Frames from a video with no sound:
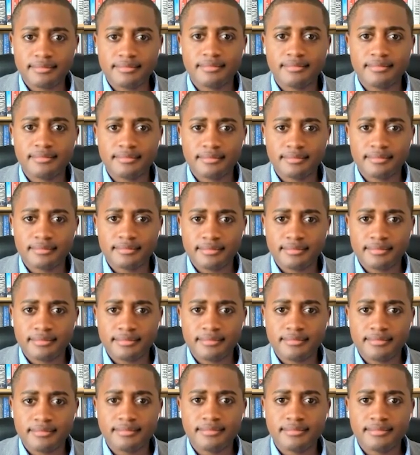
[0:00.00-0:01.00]

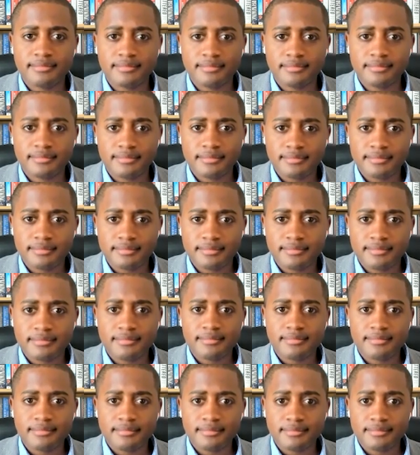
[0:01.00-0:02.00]

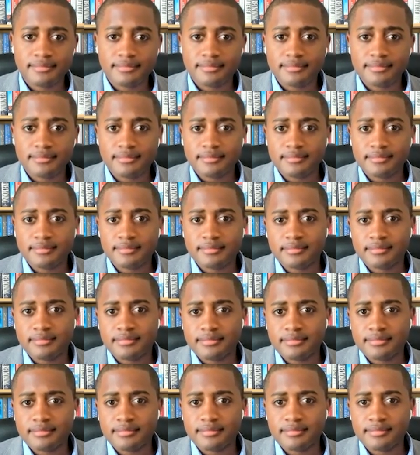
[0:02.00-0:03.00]

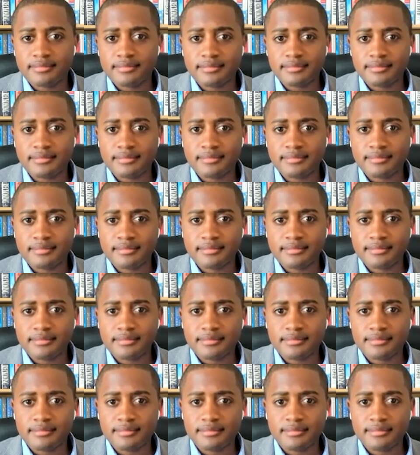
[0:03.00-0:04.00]

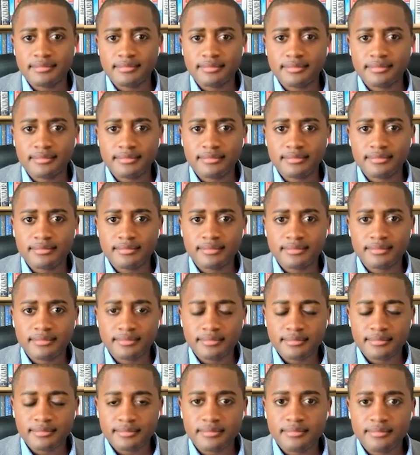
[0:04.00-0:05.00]

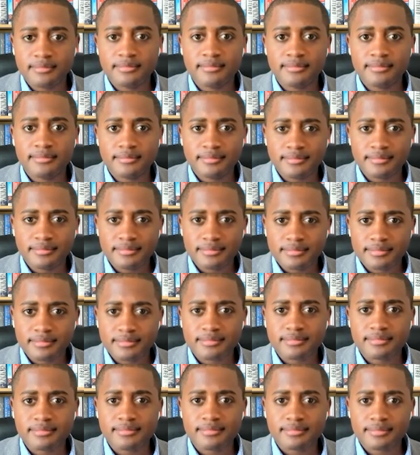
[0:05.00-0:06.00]

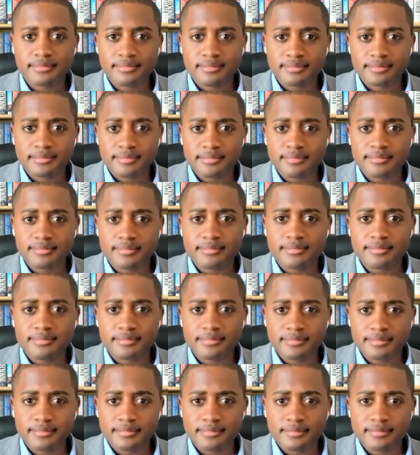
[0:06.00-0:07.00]

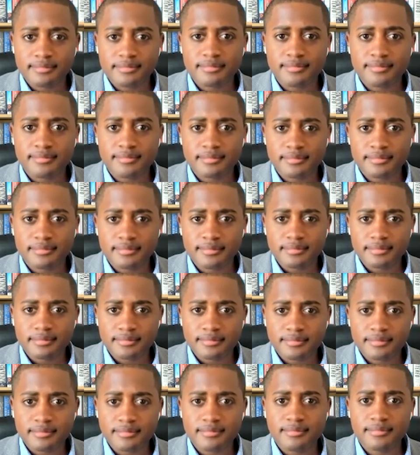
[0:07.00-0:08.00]
(silent)